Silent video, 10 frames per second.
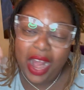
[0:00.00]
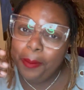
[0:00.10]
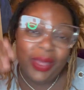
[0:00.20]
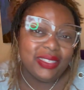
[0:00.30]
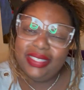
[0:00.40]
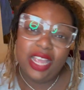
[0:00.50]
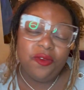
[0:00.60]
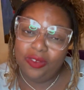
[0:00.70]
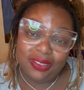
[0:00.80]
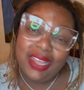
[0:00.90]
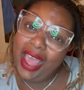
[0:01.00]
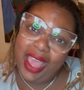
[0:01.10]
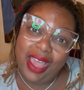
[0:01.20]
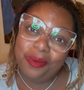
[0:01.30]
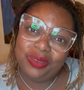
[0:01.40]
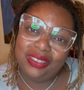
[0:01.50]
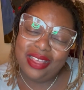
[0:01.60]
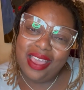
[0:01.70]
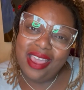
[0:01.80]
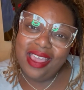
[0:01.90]
I've been several times
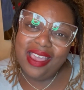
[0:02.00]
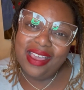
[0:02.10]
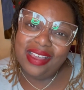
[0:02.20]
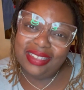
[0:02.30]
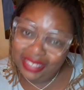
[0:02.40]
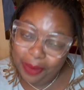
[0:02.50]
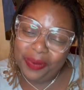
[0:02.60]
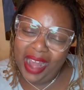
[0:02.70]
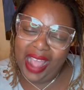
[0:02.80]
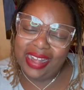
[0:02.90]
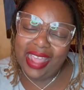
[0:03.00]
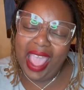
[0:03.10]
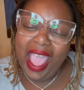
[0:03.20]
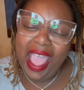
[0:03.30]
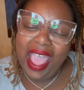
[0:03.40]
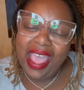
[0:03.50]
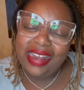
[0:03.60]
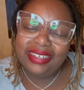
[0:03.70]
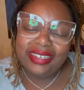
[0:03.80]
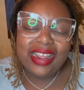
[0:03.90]
zip lining,
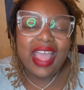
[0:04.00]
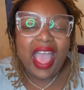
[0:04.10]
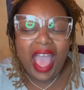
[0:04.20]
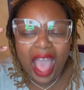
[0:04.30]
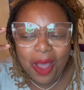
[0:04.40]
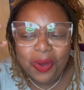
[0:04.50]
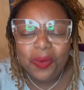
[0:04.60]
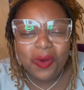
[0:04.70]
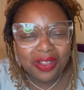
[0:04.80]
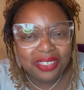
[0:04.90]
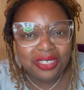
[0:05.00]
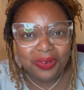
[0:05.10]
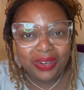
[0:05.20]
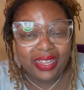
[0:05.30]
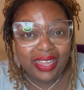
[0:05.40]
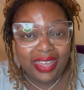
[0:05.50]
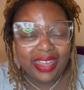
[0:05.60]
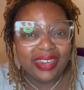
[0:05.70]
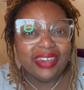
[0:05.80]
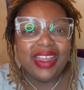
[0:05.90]
and I would want to do it
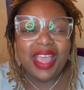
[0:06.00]
again.